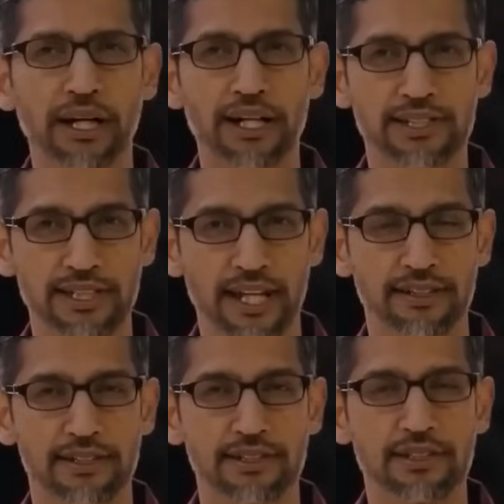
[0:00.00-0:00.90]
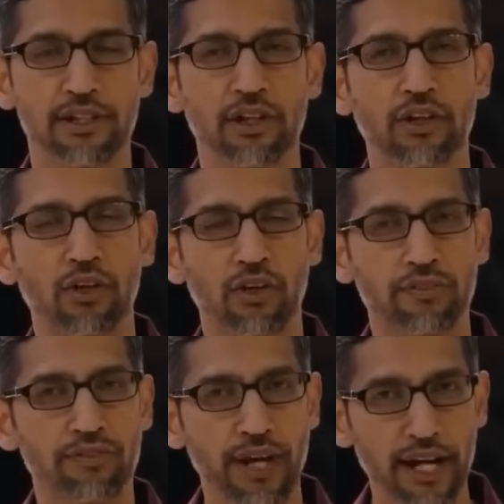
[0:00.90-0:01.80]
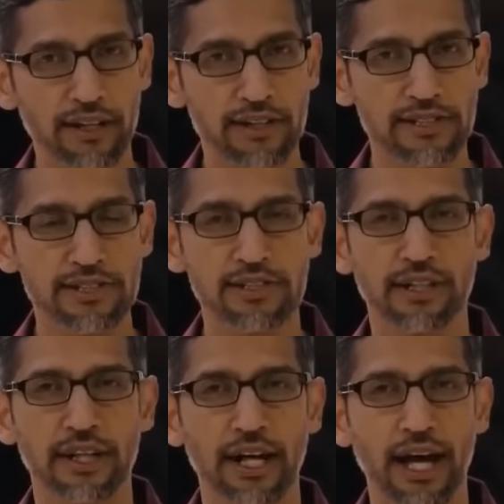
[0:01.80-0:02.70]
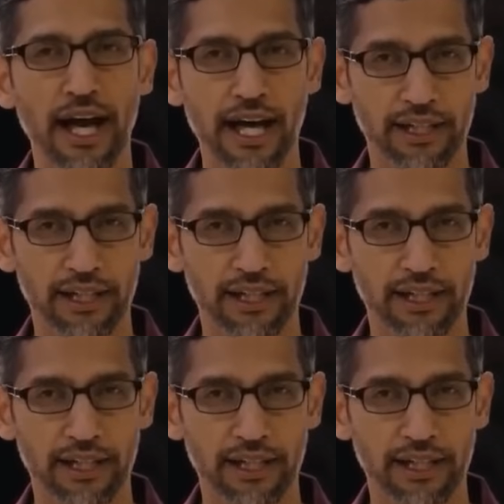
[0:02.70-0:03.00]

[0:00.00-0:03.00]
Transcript: like to experience the world. It sounds like